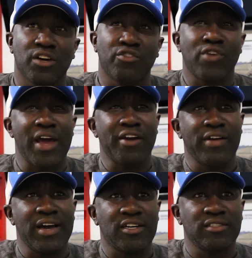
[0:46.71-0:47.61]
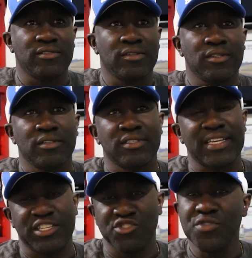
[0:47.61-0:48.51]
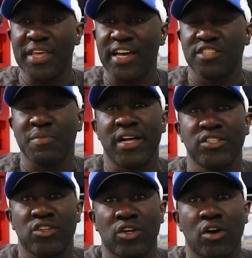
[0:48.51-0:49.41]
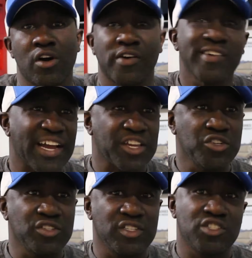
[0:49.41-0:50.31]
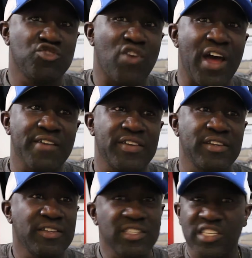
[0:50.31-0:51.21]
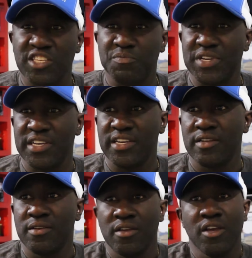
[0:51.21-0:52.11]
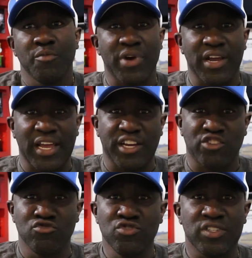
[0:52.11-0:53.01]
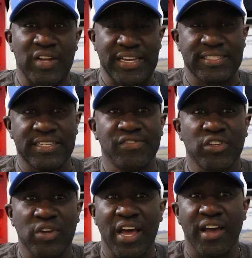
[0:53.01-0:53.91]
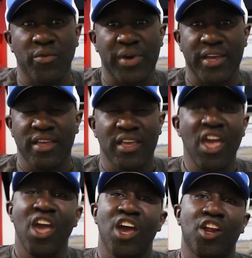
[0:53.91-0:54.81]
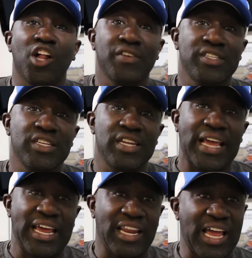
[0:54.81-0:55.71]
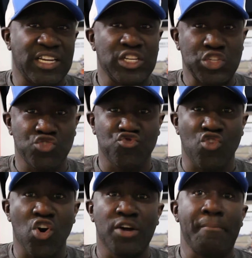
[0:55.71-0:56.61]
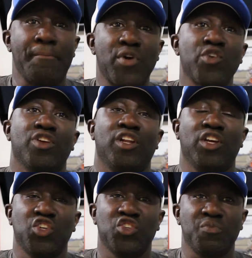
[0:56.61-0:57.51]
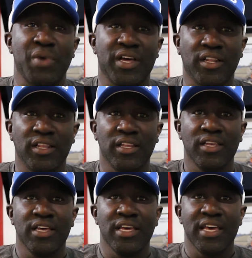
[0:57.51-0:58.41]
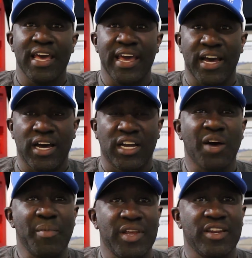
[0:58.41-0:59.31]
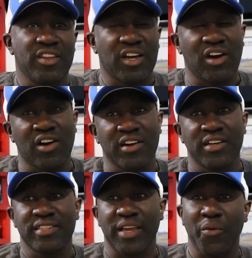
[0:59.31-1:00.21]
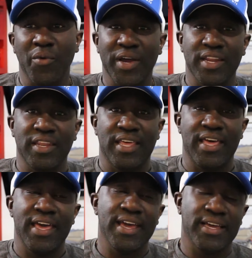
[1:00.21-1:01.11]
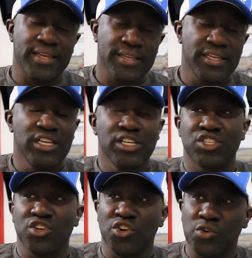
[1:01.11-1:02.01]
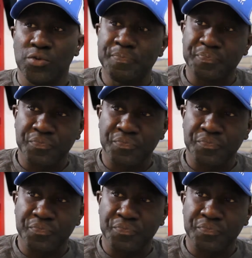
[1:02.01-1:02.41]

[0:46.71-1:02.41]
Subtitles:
right around say 2,000 miles on the car, I usually just driving 6-speed, probably like cruising like 70 on the highway, and all of a sudden I get like this strong burnt clutch smell coming into the car. I was like, what in the heck? So,